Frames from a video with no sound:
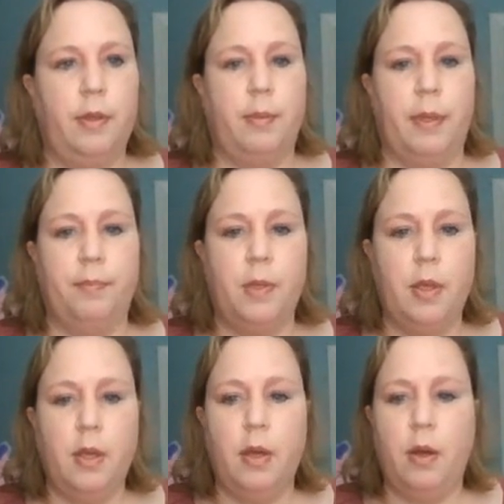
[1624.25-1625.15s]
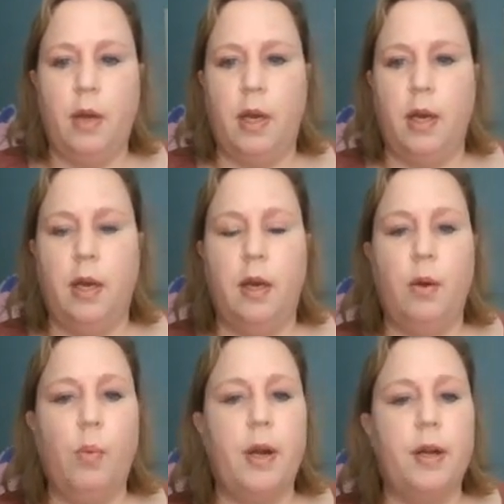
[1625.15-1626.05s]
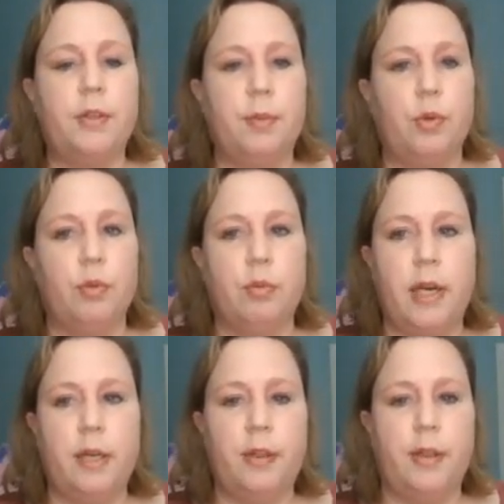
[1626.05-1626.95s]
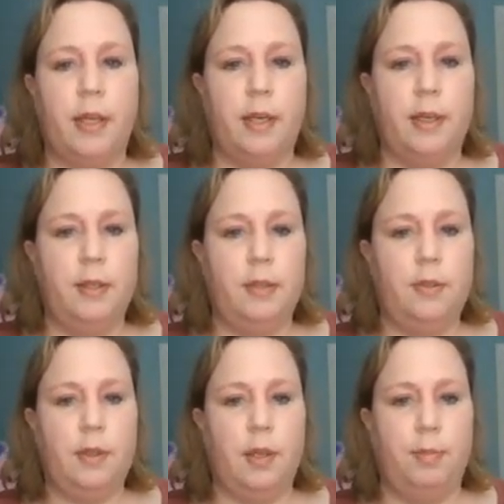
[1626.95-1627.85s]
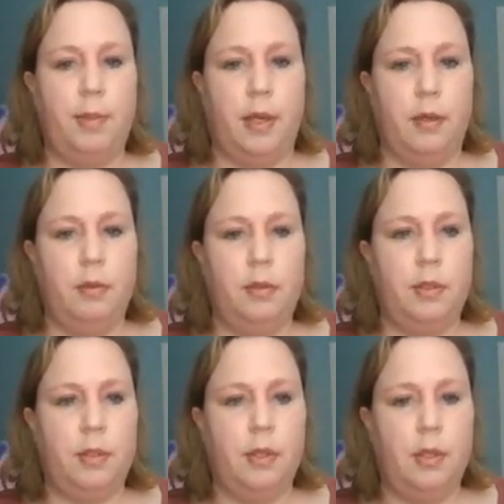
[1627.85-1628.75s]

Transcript: Oh, there we go. What are some great things about